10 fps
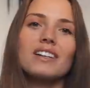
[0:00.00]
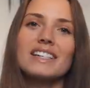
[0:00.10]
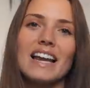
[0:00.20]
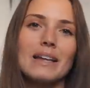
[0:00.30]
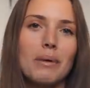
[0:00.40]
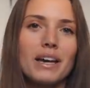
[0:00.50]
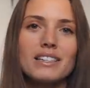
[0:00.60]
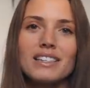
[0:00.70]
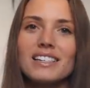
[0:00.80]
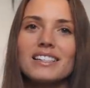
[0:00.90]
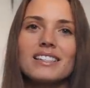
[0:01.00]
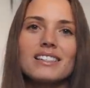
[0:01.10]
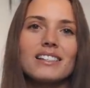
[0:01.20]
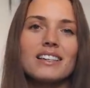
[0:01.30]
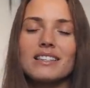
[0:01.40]
on a daily
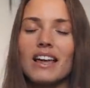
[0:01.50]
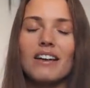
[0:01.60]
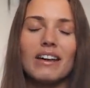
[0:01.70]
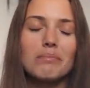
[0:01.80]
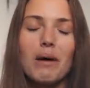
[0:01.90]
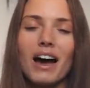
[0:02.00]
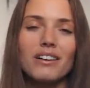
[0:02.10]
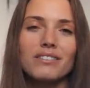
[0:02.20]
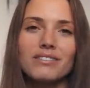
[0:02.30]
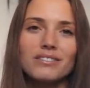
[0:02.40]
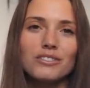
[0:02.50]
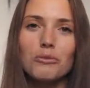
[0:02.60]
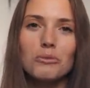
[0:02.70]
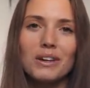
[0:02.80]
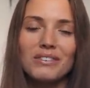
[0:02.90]
basis. It's kind of like part of
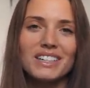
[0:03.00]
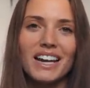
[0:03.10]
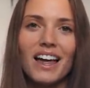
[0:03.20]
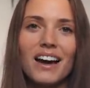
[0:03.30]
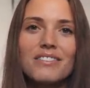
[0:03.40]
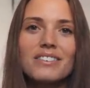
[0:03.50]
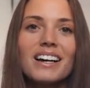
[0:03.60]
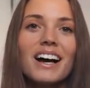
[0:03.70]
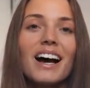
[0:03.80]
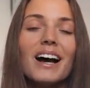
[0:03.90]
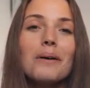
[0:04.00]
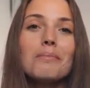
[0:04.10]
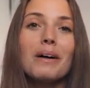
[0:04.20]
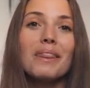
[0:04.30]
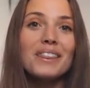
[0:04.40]
normal everyday life.
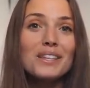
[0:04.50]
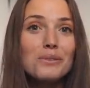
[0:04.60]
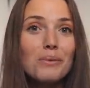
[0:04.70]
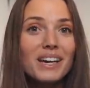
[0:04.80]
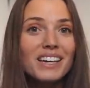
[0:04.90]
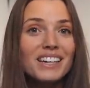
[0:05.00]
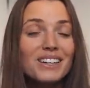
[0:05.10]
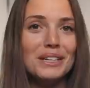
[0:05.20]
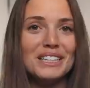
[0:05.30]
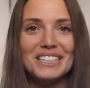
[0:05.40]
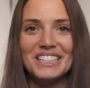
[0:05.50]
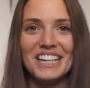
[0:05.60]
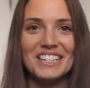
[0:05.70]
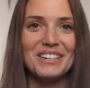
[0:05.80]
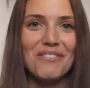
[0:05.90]
But this week, it's
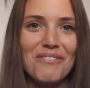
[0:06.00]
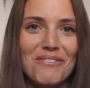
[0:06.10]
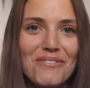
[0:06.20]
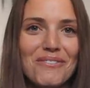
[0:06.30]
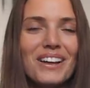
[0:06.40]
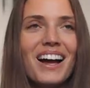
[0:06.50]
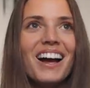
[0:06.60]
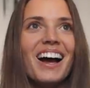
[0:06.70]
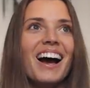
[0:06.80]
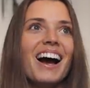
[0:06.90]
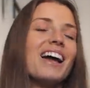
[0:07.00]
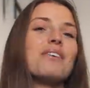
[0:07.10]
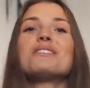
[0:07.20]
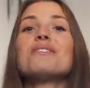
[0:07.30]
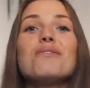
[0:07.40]
just a... It
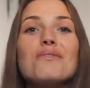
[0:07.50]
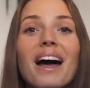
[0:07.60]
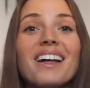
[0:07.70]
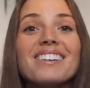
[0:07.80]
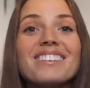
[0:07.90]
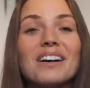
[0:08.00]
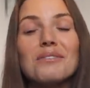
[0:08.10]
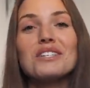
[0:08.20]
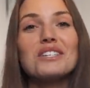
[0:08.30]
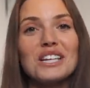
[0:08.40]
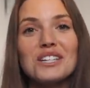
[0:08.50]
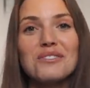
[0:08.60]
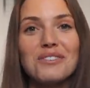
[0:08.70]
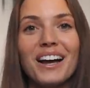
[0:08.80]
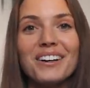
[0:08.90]
was a fail. It was such a
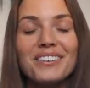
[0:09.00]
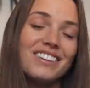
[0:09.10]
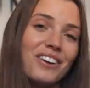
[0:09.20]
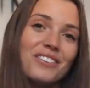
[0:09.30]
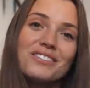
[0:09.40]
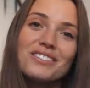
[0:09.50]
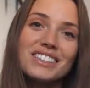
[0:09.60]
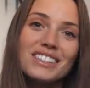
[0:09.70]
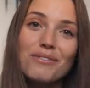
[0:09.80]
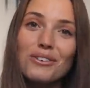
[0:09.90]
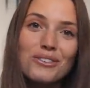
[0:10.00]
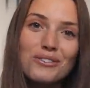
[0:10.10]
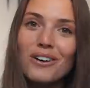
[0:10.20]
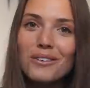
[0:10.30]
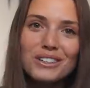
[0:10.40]
fail. You know, stuff goes
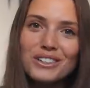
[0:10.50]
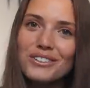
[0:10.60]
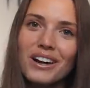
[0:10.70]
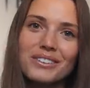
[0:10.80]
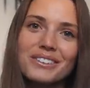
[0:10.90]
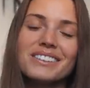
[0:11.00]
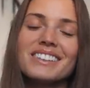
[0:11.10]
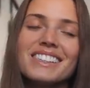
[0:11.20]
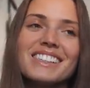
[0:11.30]
wrong when you travel.